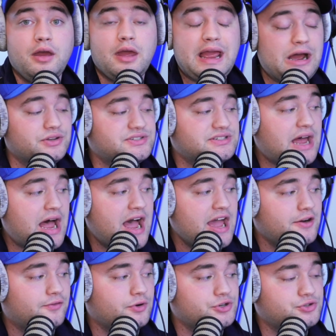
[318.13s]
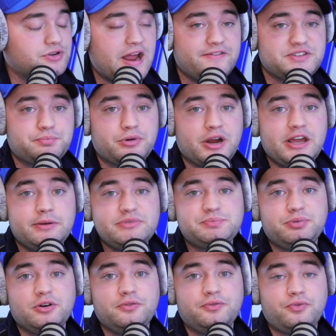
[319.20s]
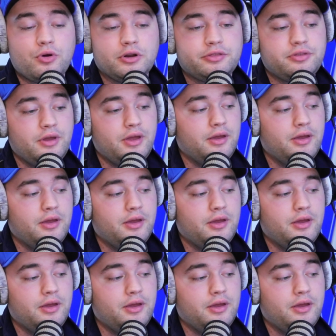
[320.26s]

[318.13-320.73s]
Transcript: outside of what Travis Branham has put forth.